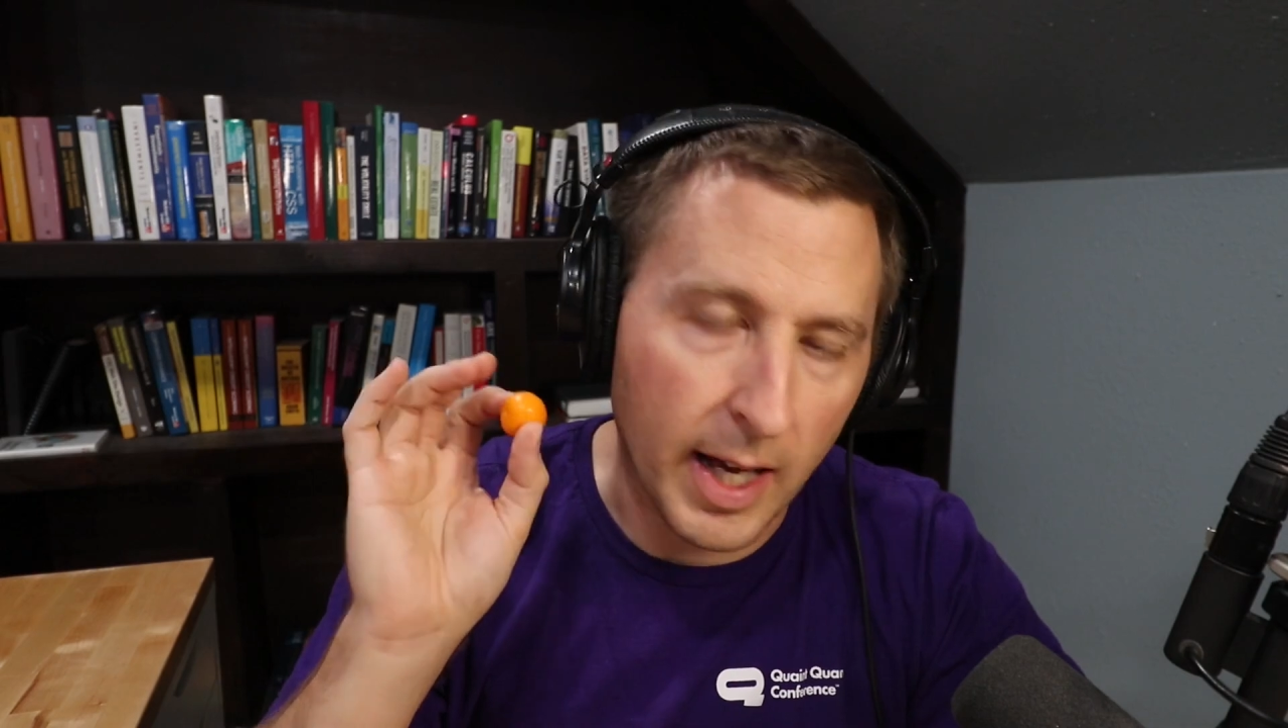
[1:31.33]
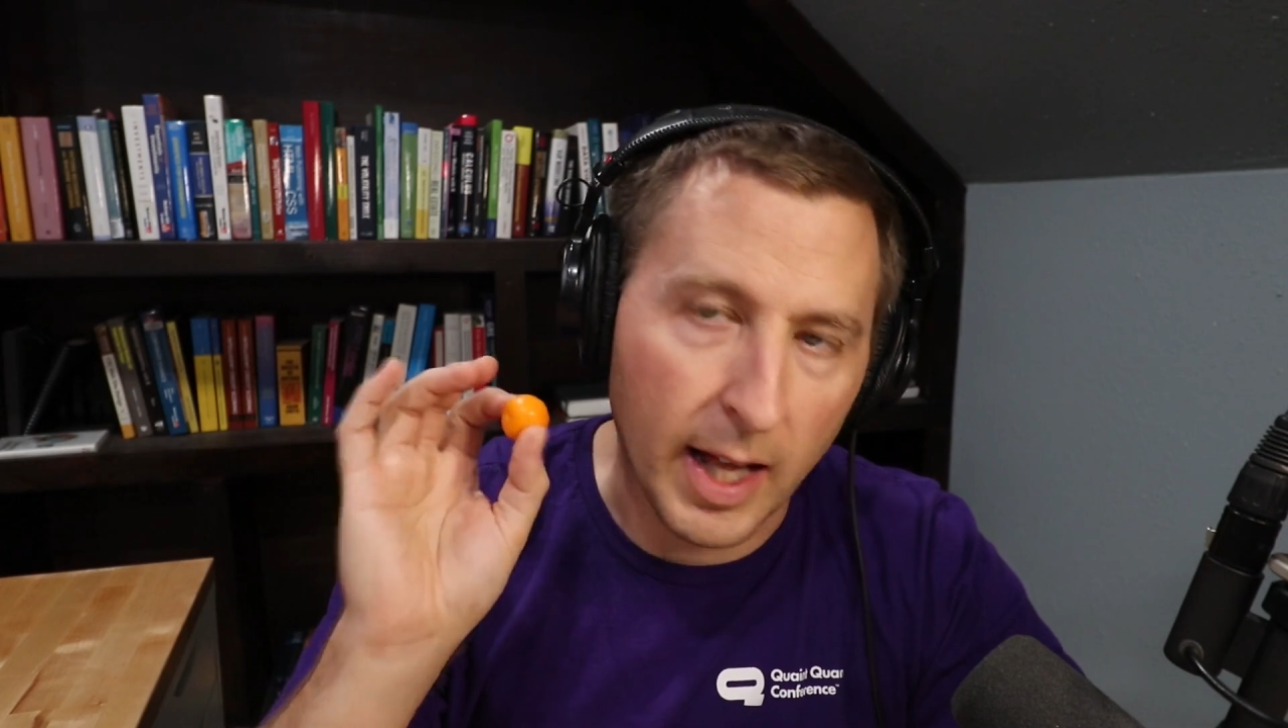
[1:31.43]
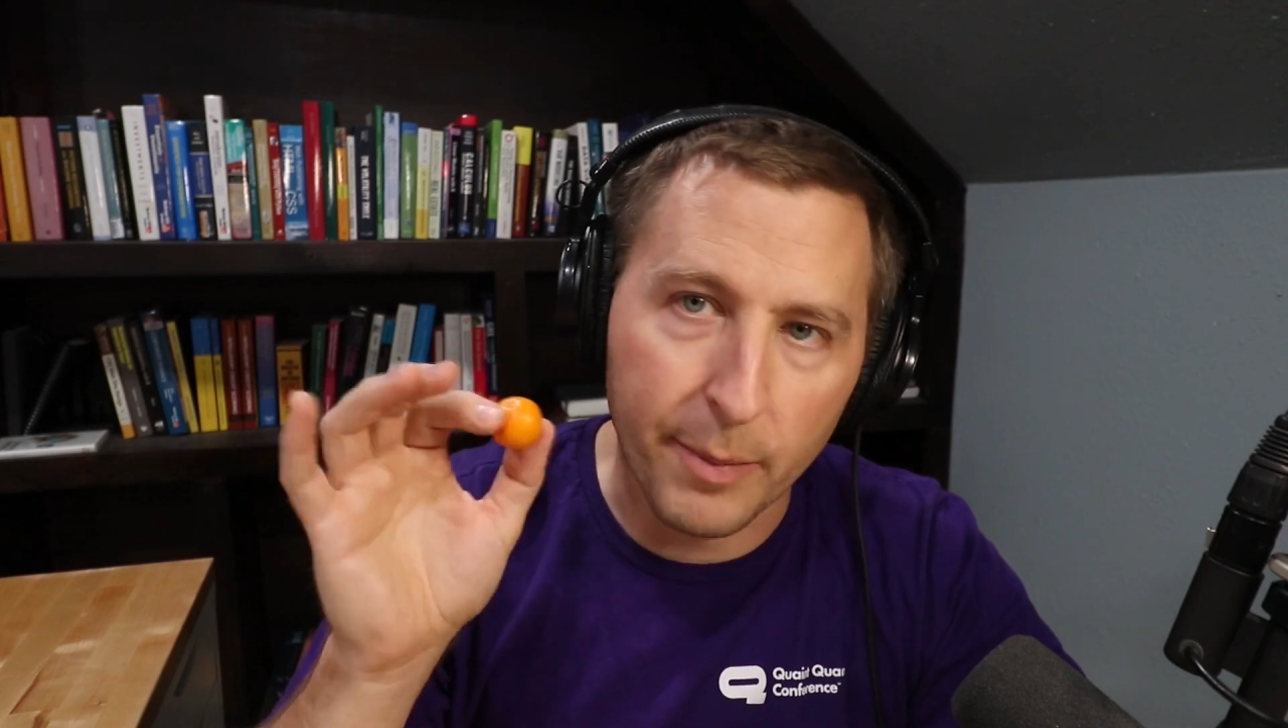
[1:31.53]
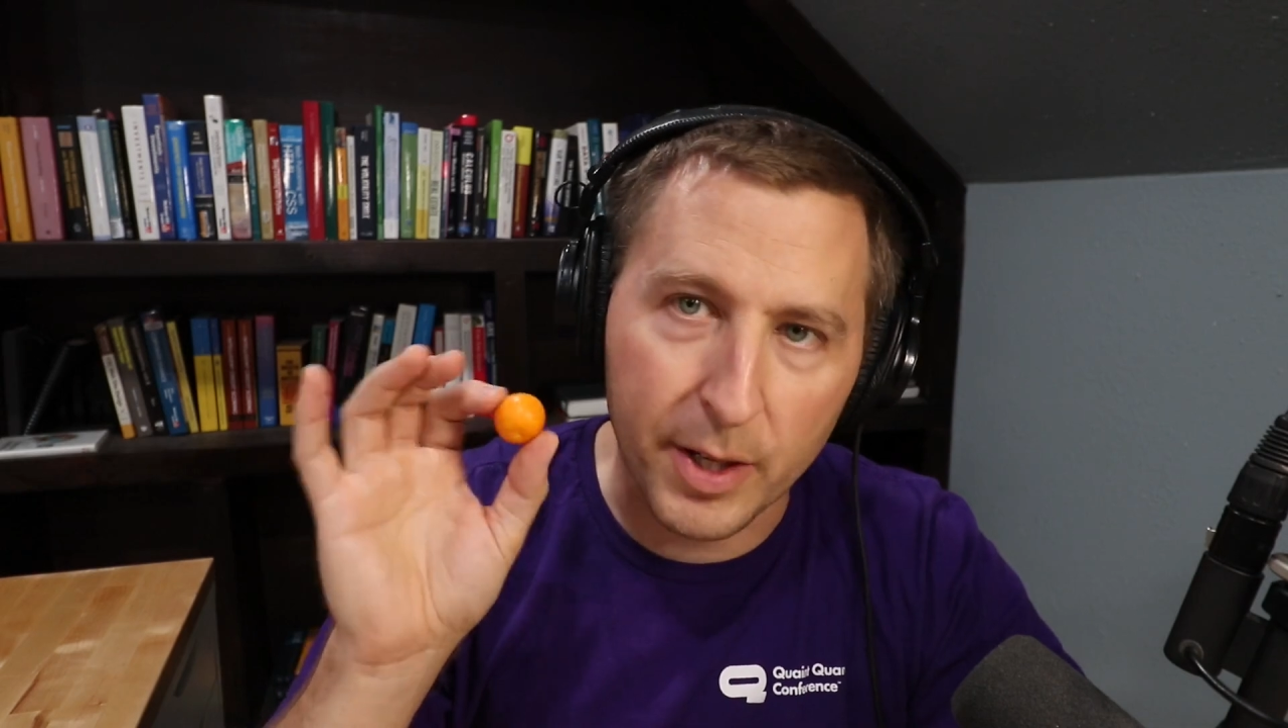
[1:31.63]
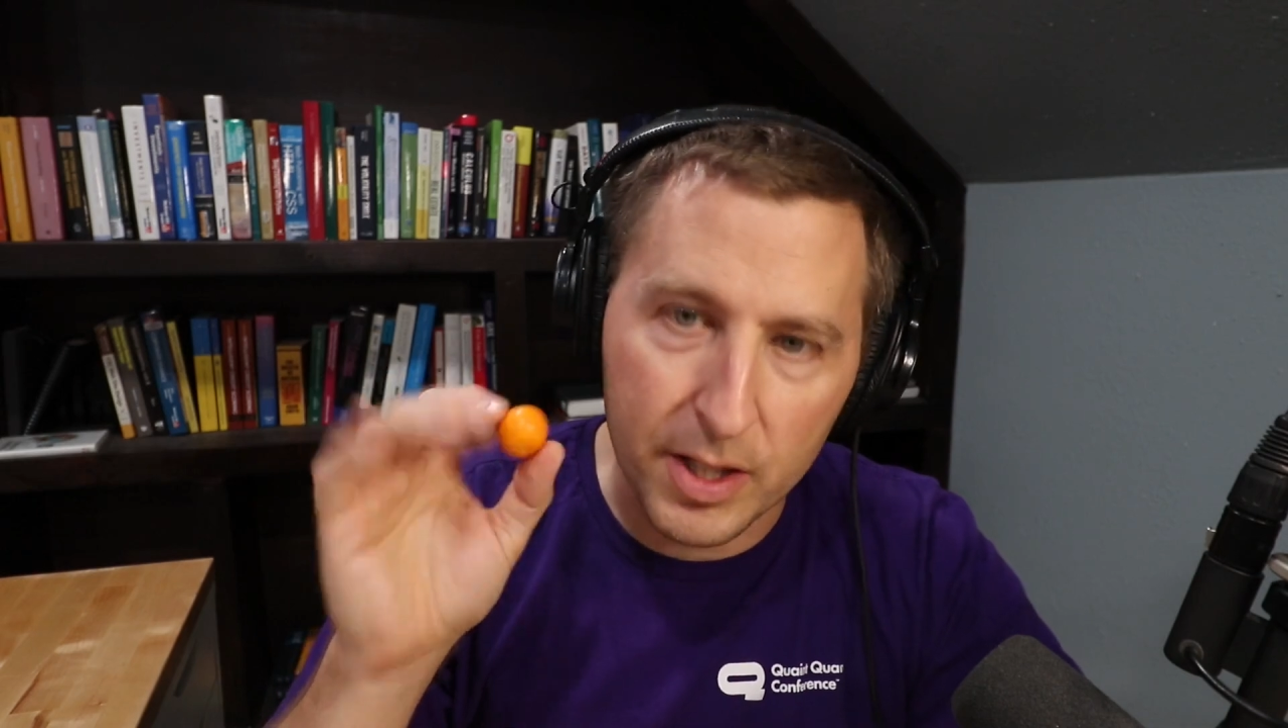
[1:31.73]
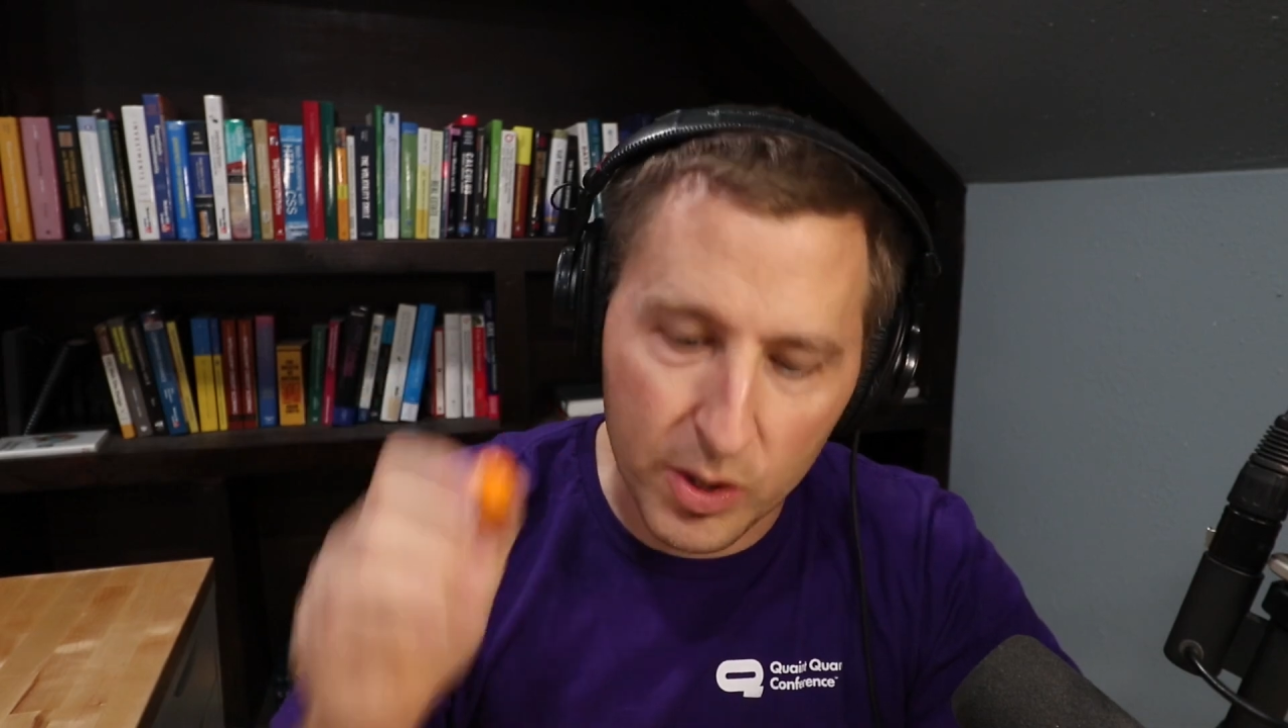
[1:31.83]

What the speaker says: Calamondins